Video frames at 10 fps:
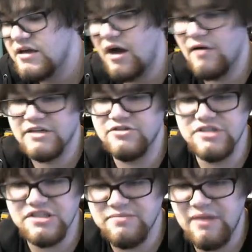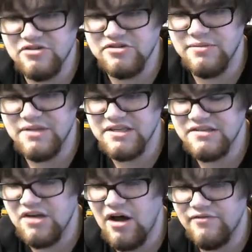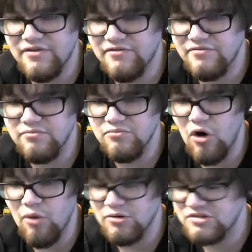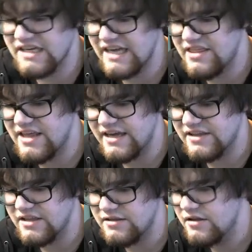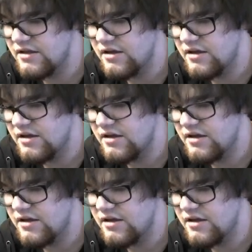because you can just special summon this off of almost anything, and then